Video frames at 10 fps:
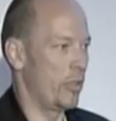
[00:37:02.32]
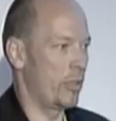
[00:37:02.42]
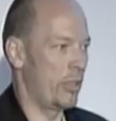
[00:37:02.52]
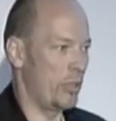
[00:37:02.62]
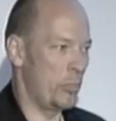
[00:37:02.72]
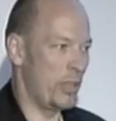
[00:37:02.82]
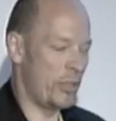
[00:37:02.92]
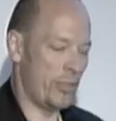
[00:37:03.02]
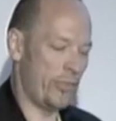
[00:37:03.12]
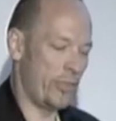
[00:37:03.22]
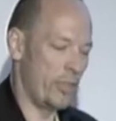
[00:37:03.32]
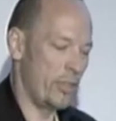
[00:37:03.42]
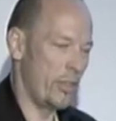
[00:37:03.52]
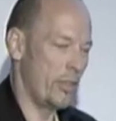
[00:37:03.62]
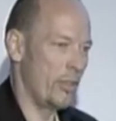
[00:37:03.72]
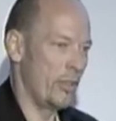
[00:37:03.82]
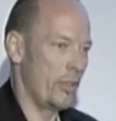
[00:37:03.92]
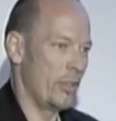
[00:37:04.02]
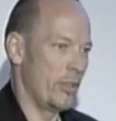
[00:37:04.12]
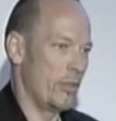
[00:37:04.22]
kilometers,
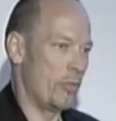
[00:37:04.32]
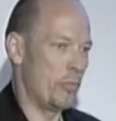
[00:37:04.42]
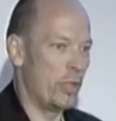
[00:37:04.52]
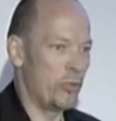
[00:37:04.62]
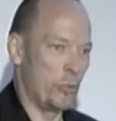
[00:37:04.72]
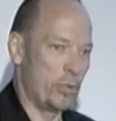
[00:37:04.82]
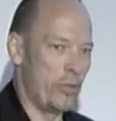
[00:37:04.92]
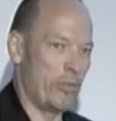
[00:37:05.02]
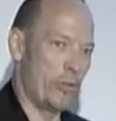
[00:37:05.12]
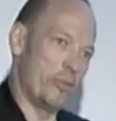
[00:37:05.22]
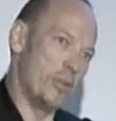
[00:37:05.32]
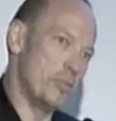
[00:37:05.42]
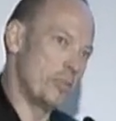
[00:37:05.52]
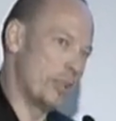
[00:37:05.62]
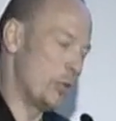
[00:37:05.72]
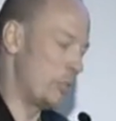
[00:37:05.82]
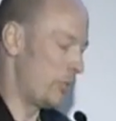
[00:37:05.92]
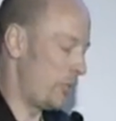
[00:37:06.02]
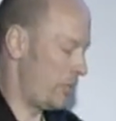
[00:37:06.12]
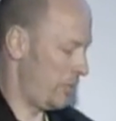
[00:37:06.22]
of multiples of 100
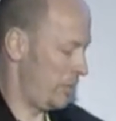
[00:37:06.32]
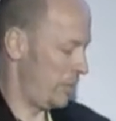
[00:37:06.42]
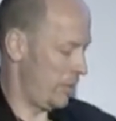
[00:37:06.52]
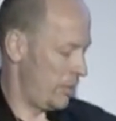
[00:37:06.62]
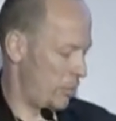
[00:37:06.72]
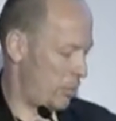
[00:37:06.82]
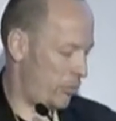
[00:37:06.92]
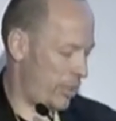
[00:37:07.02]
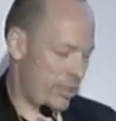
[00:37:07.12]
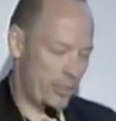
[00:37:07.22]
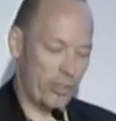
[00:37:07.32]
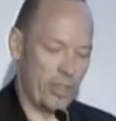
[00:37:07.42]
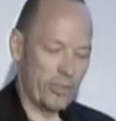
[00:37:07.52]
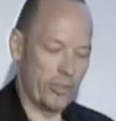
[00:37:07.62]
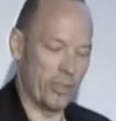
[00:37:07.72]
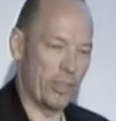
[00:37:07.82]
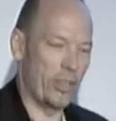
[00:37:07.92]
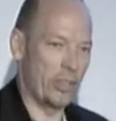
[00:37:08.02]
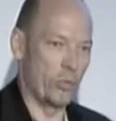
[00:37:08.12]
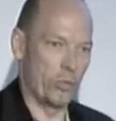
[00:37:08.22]
gigabit per second. And
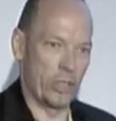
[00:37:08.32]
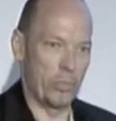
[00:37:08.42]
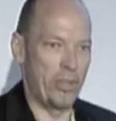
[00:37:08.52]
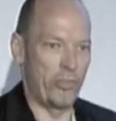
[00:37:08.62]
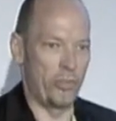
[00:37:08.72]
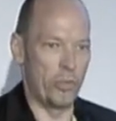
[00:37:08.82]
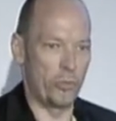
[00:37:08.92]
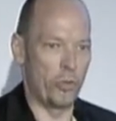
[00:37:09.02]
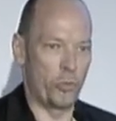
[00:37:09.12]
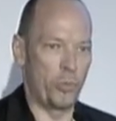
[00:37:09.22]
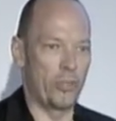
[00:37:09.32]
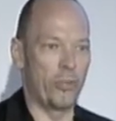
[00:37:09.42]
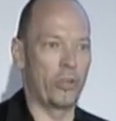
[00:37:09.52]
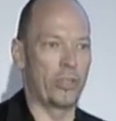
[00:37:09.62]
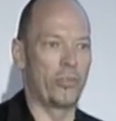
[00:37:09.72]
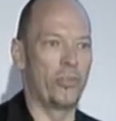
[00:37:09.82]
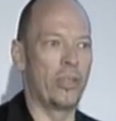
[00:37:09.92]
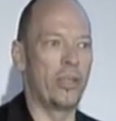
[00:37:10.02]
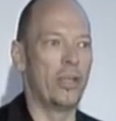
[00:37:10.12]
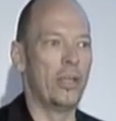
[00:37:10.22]
regarding total capacity, of course, we are talking
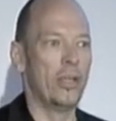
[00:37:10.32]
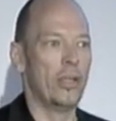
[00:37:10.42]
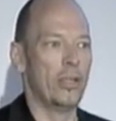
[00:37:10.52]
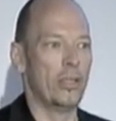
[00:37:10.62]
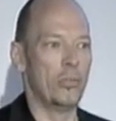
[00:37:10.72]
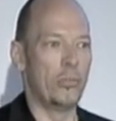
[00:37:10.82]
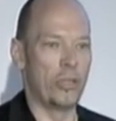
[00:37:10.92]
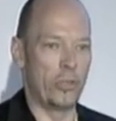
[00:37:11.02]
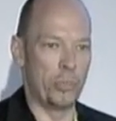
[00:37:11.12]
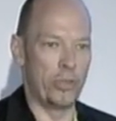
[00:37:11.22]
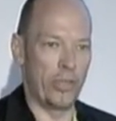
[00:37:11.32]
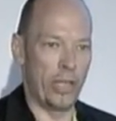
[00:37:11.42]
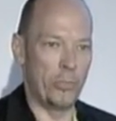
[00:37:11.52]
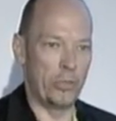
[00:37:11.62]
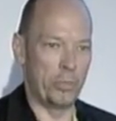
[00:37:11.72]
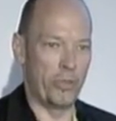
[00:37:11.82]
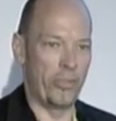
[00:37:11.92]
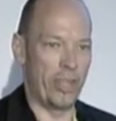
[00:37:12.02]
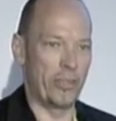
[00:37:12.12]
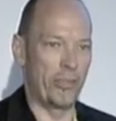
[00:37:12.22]
today multiple terabit per
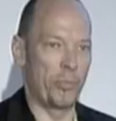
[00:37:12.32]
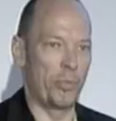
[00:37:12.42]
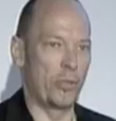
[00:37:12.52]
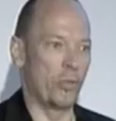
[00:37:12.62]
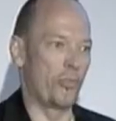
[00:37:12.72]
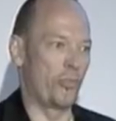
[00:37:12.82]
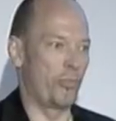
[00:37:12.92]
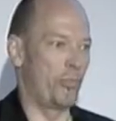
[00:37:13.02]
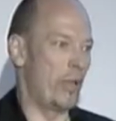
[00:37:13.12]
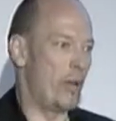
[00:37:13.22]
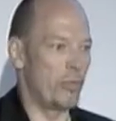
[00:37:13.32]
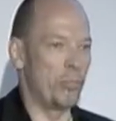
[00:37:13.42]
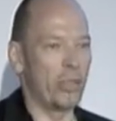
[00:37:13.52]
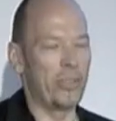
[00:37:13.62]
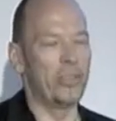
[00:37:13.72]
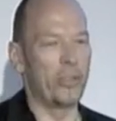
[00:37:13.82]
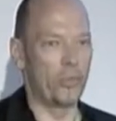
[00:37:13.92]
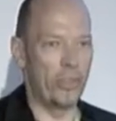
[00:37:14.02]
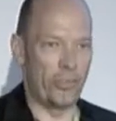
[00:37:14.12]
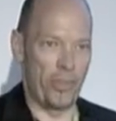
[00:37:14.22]
second, because everybody
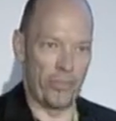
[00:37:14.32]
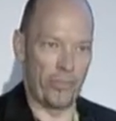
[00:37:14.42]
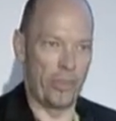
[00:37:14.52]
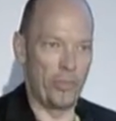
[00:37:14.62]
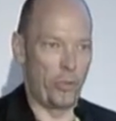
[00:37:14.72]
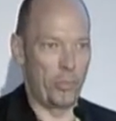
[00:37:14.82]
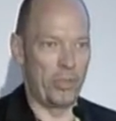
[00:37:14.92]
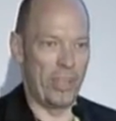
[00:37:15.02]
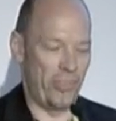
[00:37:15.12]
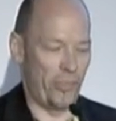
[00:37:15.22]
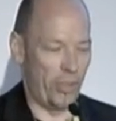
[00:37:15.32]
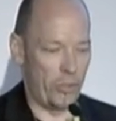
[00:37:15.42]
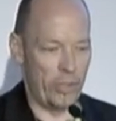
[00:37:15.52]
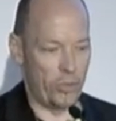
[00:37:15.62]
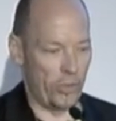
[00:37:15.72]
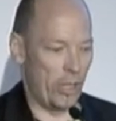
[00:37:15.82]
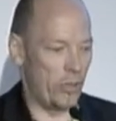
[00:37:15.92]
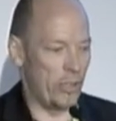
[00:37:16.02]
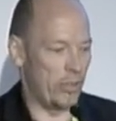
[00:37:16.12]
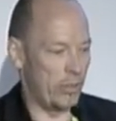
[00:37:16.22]
agrees this seems to be necessary to
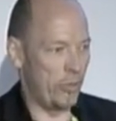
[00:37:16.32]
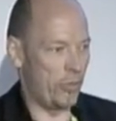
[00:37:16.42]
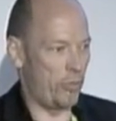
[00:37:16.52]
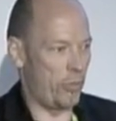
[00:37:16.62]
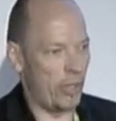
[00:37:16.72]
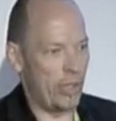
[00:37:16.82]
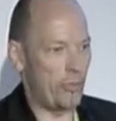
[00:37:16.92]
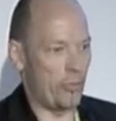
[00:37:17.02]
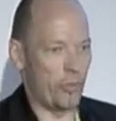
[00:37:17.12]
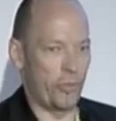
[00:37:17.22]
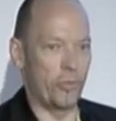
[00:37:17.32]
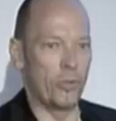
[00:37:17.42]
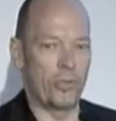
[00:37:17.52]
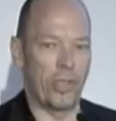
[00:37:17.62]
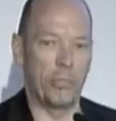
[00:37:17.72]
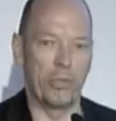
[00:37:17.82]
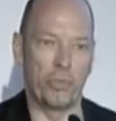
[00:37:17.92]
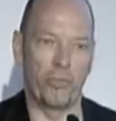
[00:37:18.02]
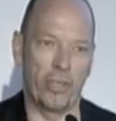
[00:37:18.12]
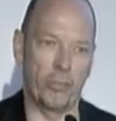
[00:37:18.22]
carry at least 5 or so terabit
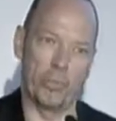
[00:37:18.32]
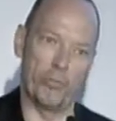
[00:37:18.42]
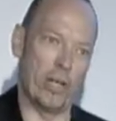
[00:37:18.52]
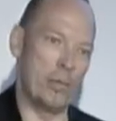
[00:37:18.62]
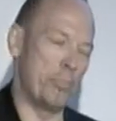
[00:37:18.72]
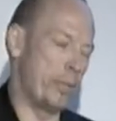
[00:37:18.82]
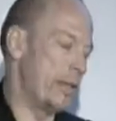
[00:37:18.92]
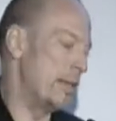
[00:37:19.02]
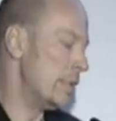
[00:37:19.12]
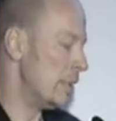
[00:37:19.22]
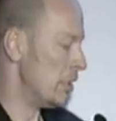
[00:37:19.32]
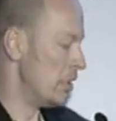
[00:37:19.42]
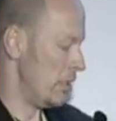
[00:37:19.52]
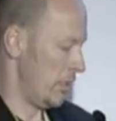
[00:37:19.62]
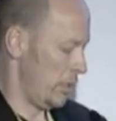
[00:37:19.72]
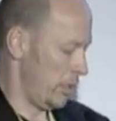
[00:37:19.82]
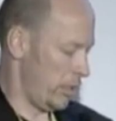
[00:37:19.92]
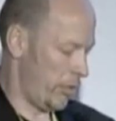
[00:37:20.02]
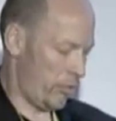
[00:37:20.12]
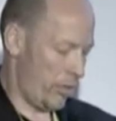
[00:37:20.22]
per second per fiber pair
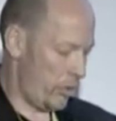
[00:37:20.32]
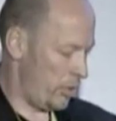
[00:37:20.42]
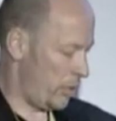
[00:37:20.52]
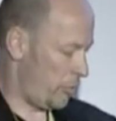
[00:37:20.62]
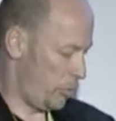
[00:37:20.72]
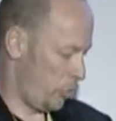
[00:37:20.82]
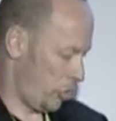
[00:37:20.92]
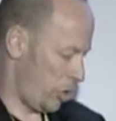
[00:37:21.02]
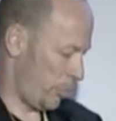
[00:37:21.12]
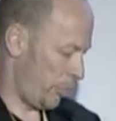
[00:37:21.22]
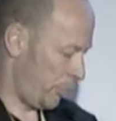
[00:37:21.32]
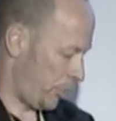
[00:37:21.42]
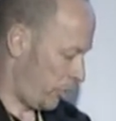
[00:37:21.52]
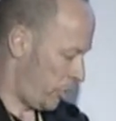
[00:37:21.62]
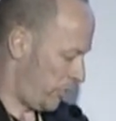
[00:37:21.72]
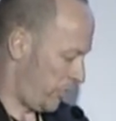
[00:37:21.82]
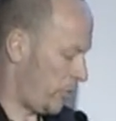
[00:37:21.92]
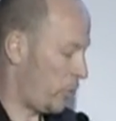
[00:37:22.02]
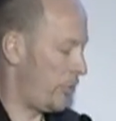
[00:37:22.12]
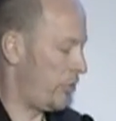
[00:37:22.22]
in the very near future. So this is
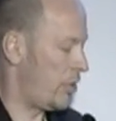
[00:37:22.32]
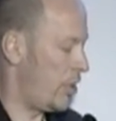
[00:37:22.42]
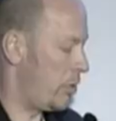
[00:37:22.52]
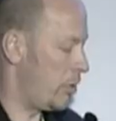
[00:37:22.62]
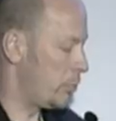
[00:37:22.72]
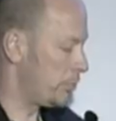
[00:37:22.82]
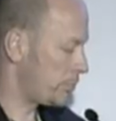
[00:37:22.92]
our scenario.